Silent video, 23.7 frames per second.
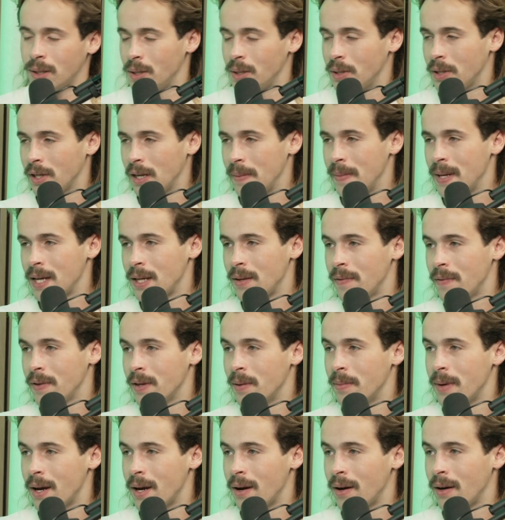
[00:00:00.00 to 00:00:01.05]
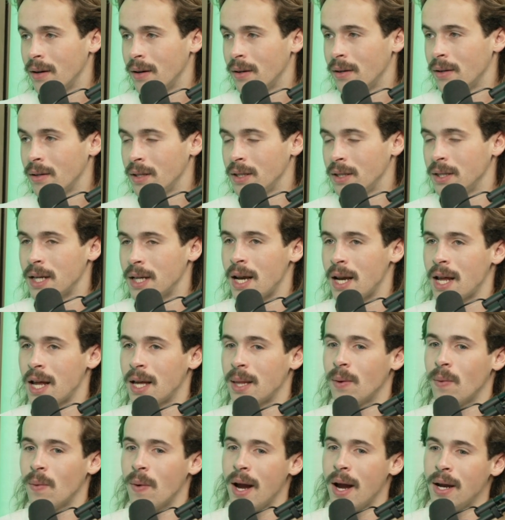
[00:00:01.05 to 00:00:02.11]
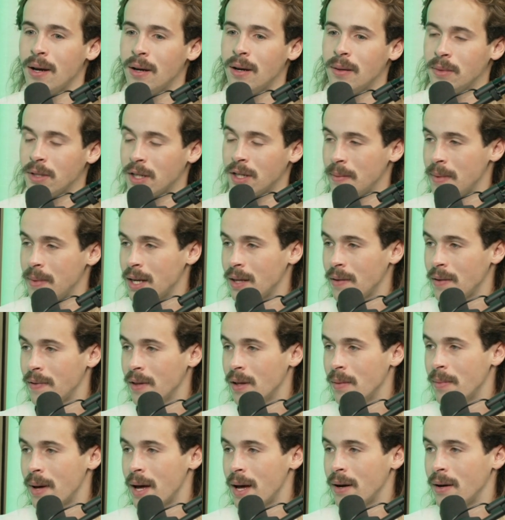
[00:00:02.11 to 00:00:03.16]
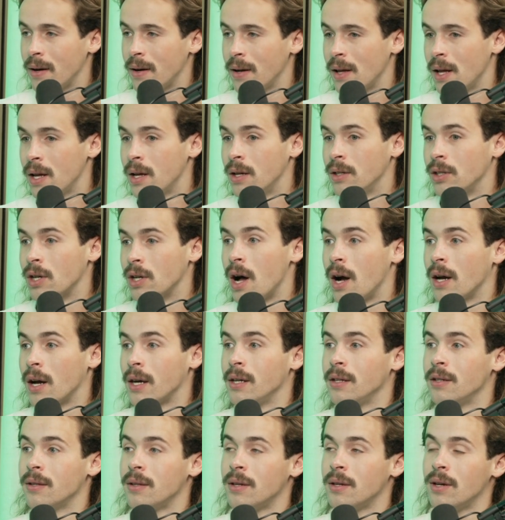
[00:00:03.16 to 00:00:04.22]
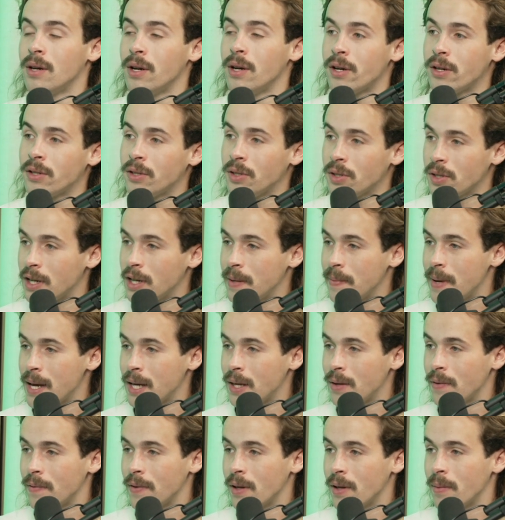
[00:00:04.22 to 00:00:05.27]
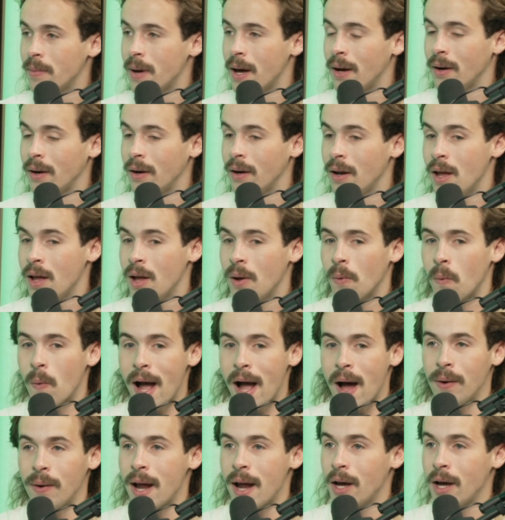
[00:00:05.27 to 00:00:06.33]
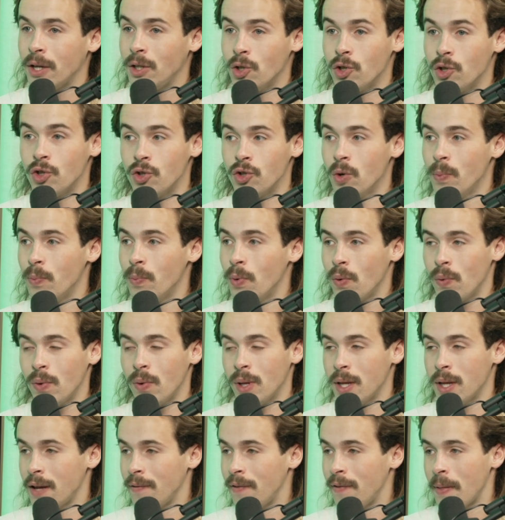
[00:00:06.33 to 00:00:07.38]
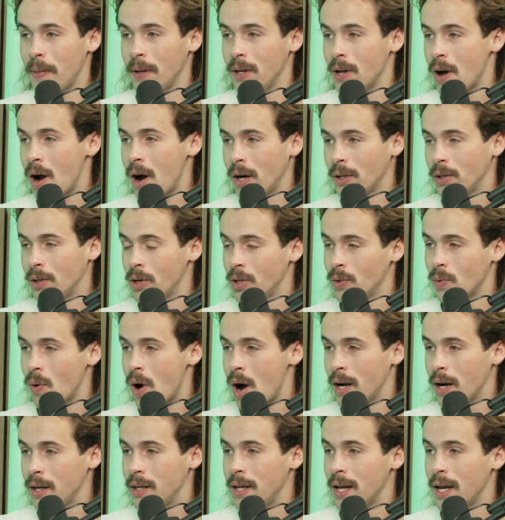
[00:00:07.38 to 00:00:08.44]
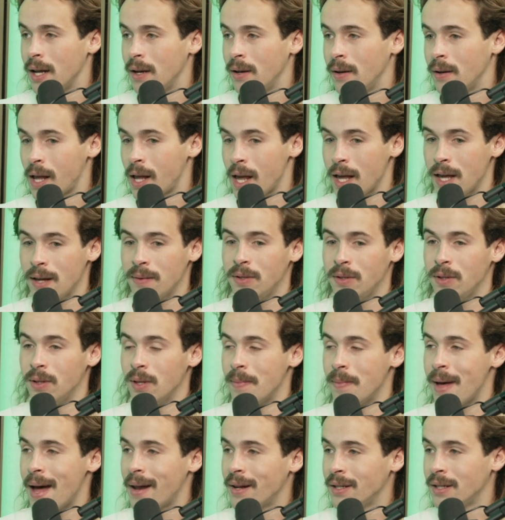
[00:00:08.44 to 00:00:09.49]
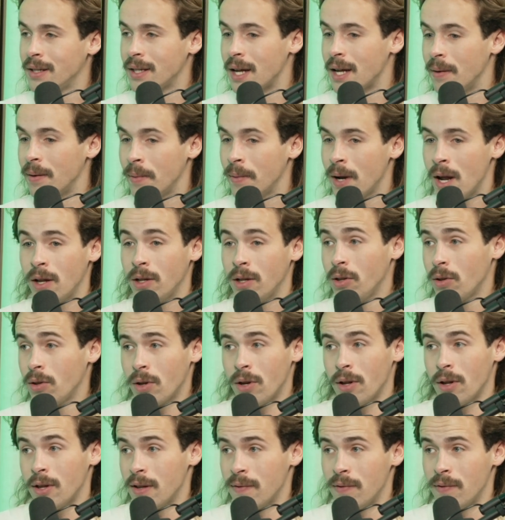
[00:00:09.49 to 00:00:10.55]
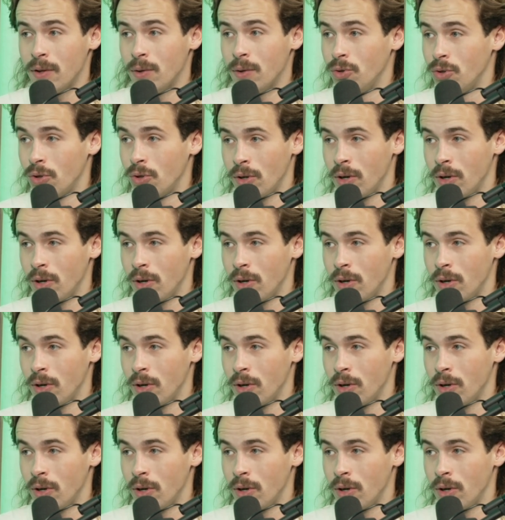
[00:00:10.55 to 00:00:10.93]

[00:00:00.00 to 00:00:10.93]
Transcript: going to make you feel better. Sitting in the waiting room is going to make you feel better. Talking to the nurse is going to make you feel better. Wow, now you're super relieved that the doctor's walked in. He gives you the medicine. He could have given you sugar